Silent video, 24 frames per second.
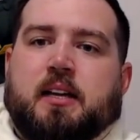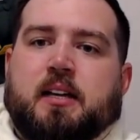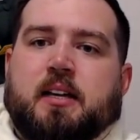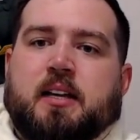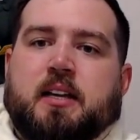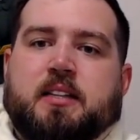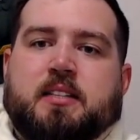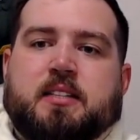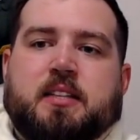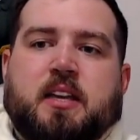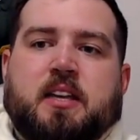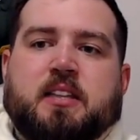
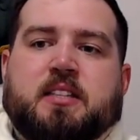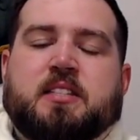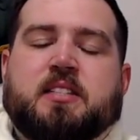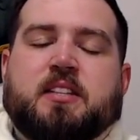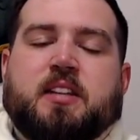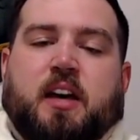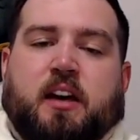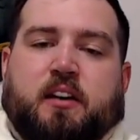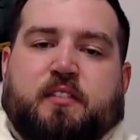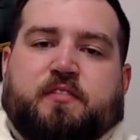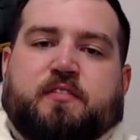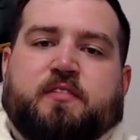it's
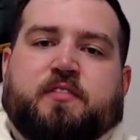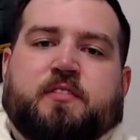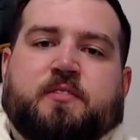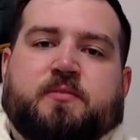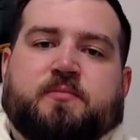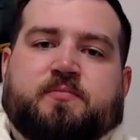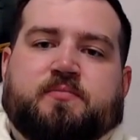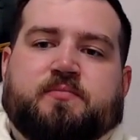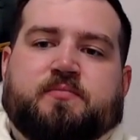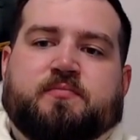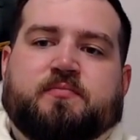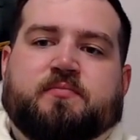tough.
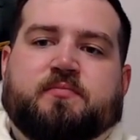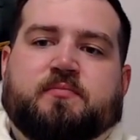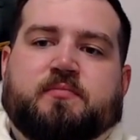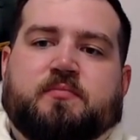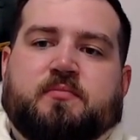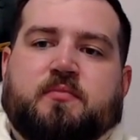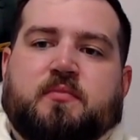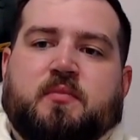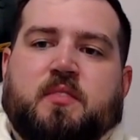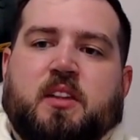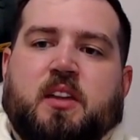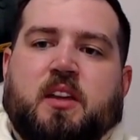
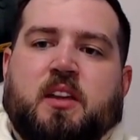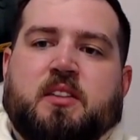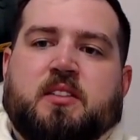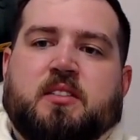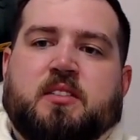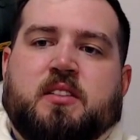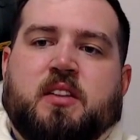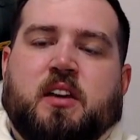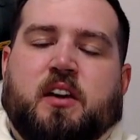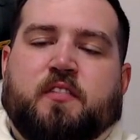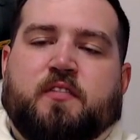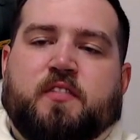
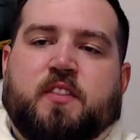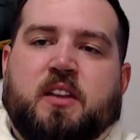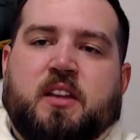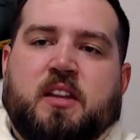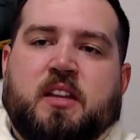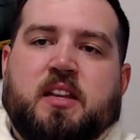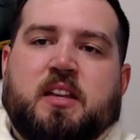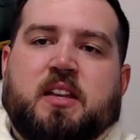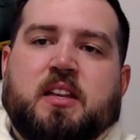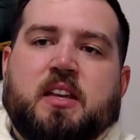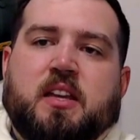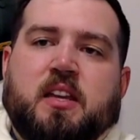It's tough. You
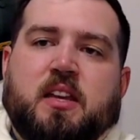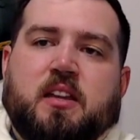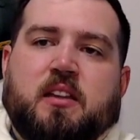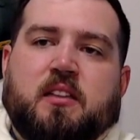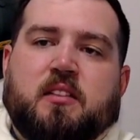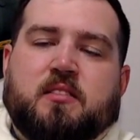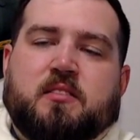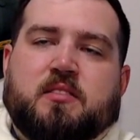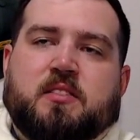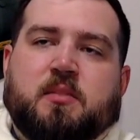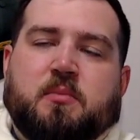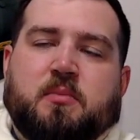need to get
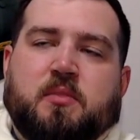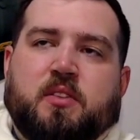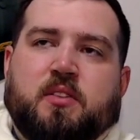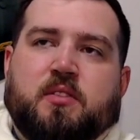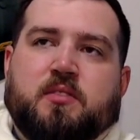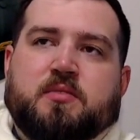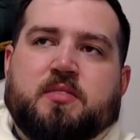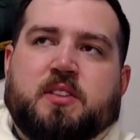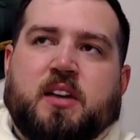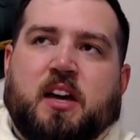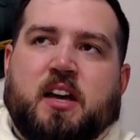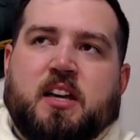some of
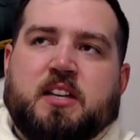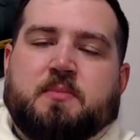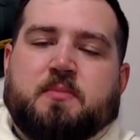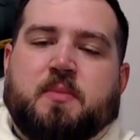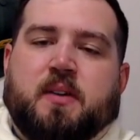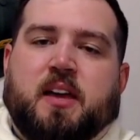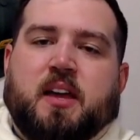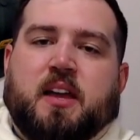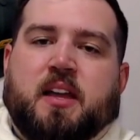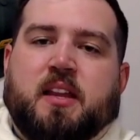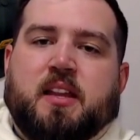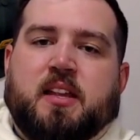those guys
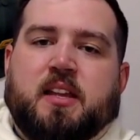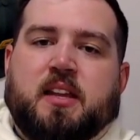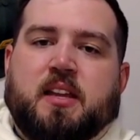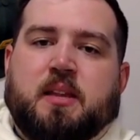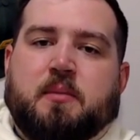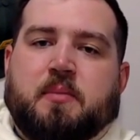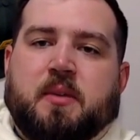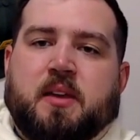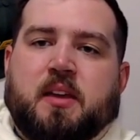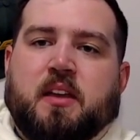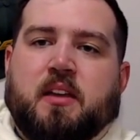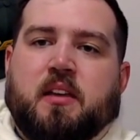back. You need to
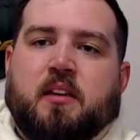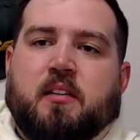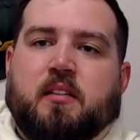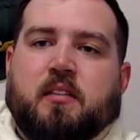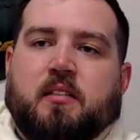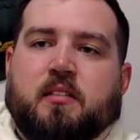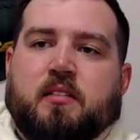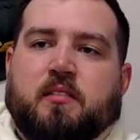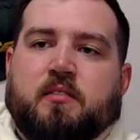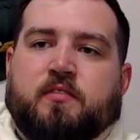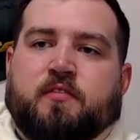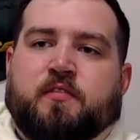
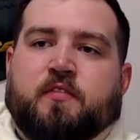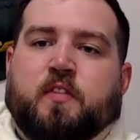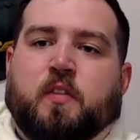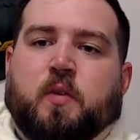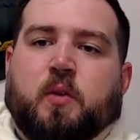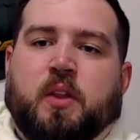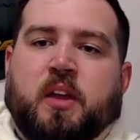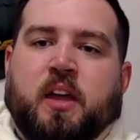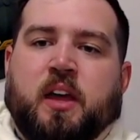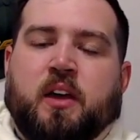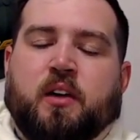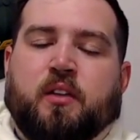be
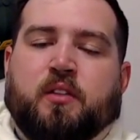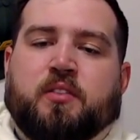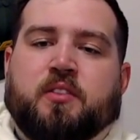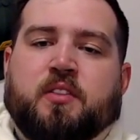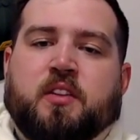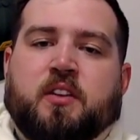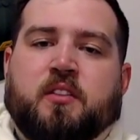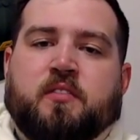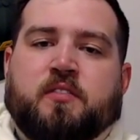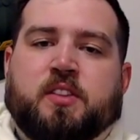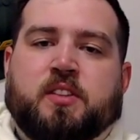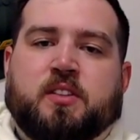fully
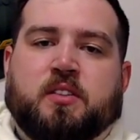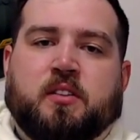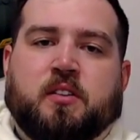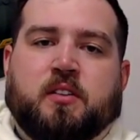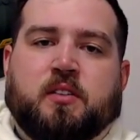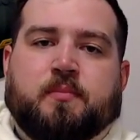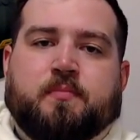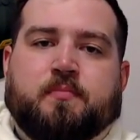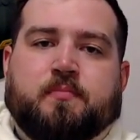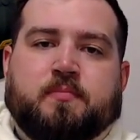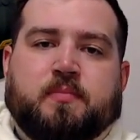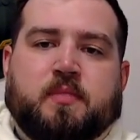healthy
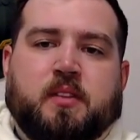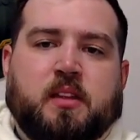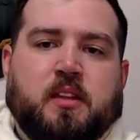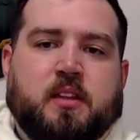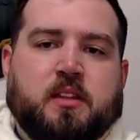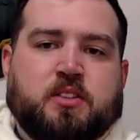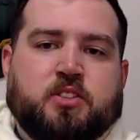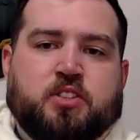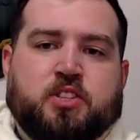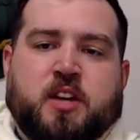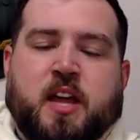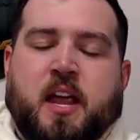to
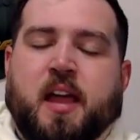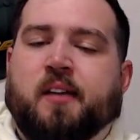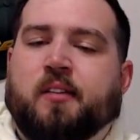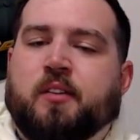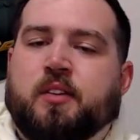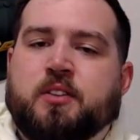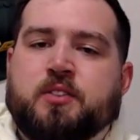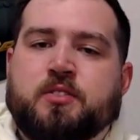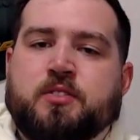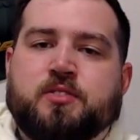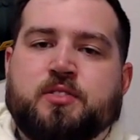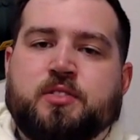
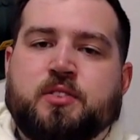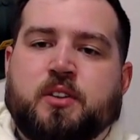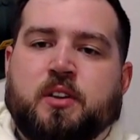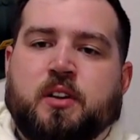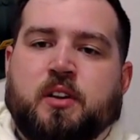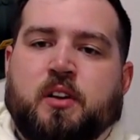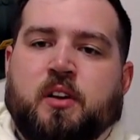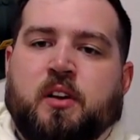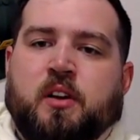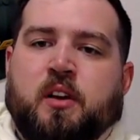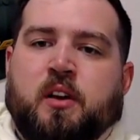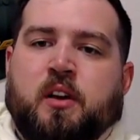challenge
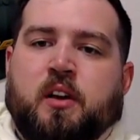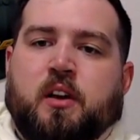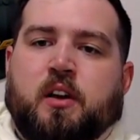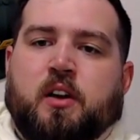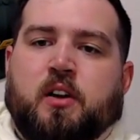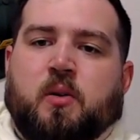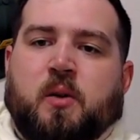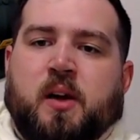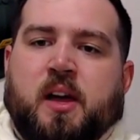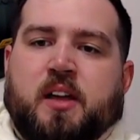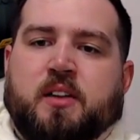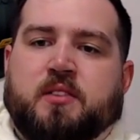
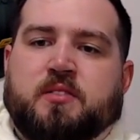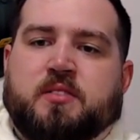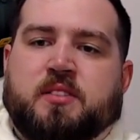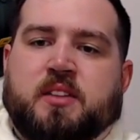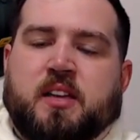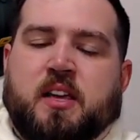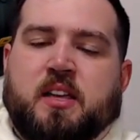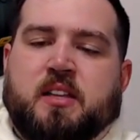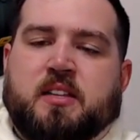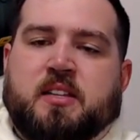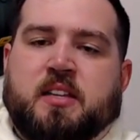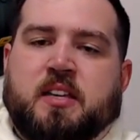an Ohio
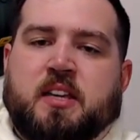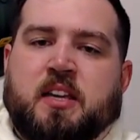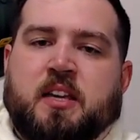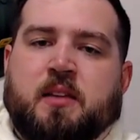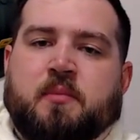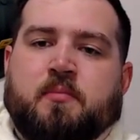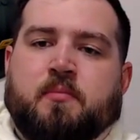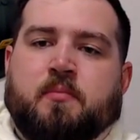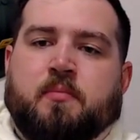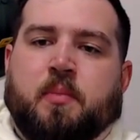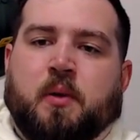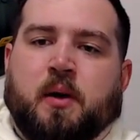State
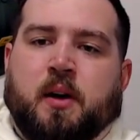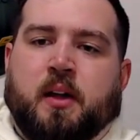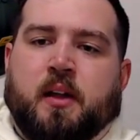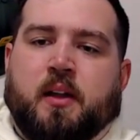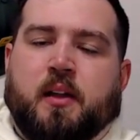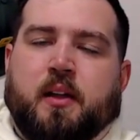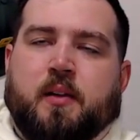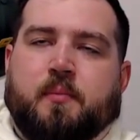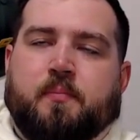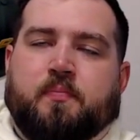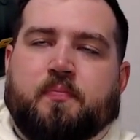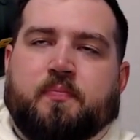team, but
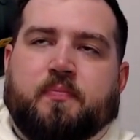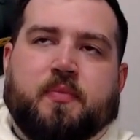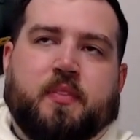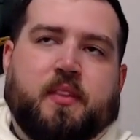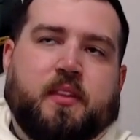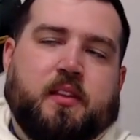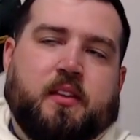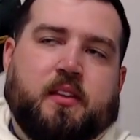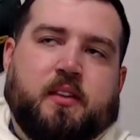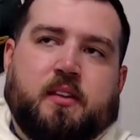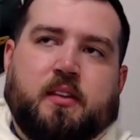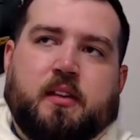
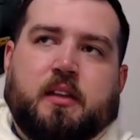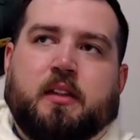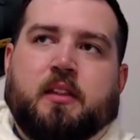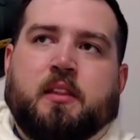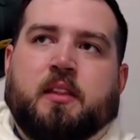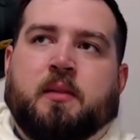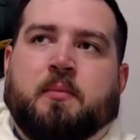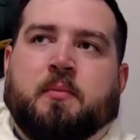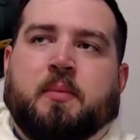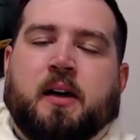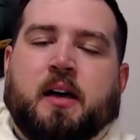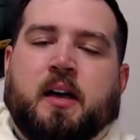
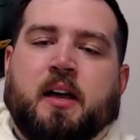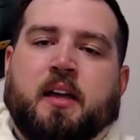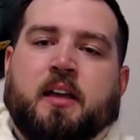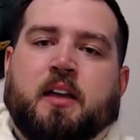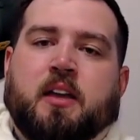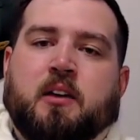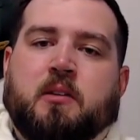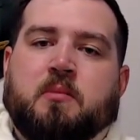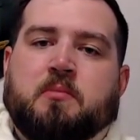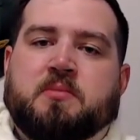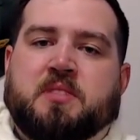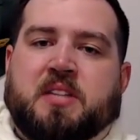the bye
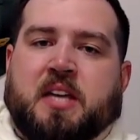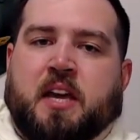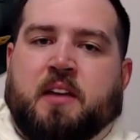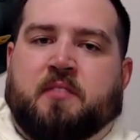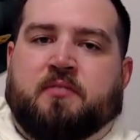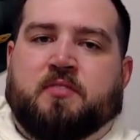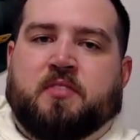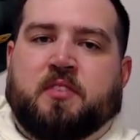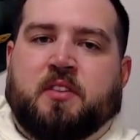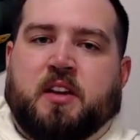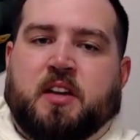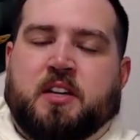comes
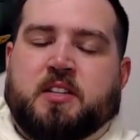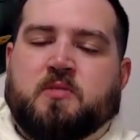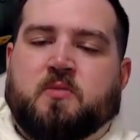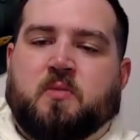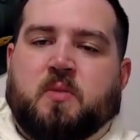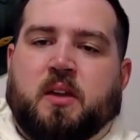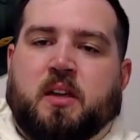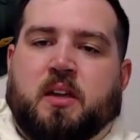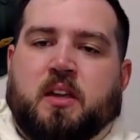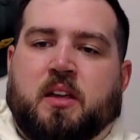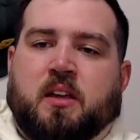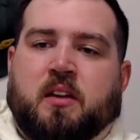after next
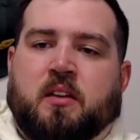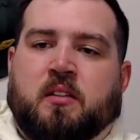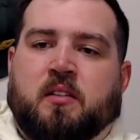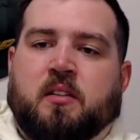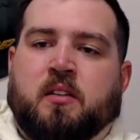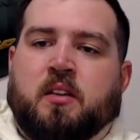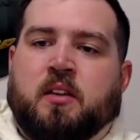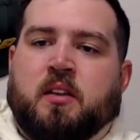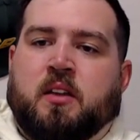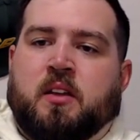week, and